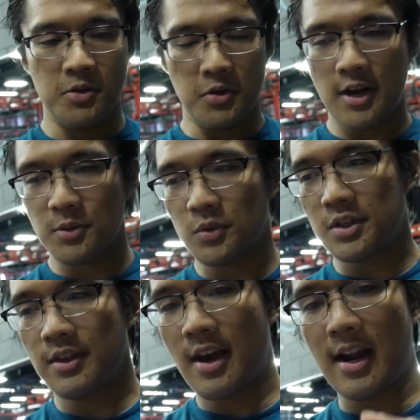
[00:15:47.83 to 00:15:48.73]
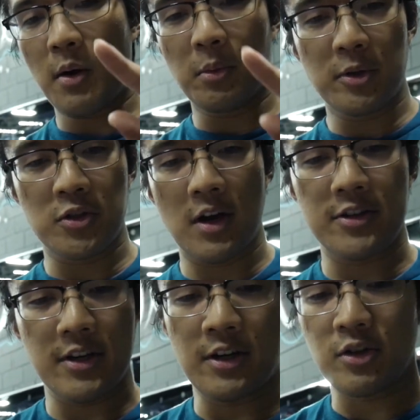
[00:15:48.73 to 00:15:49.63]
you guys will see that. I will put you
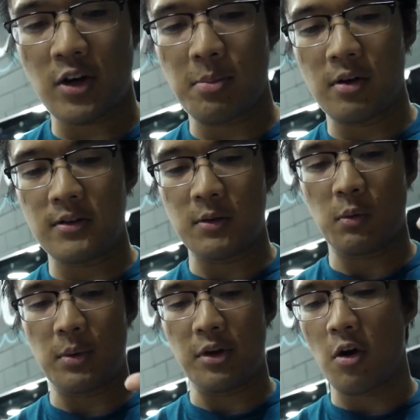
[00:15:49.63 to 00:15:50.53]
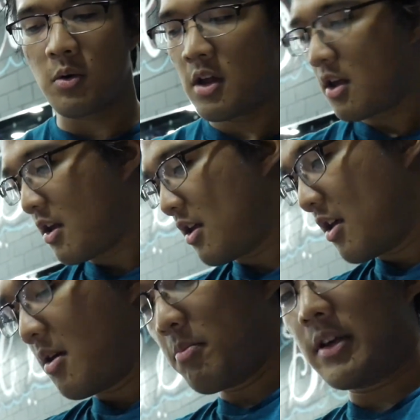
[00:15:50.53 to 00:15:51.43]
guys here in tripod to see where we go.
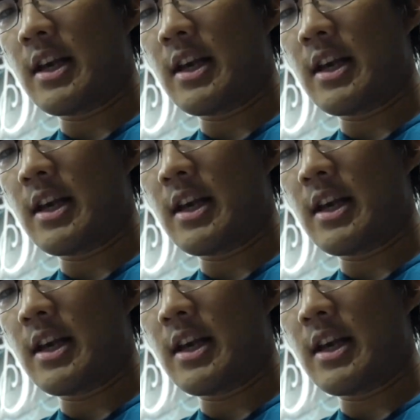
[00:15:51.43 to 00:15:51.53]
But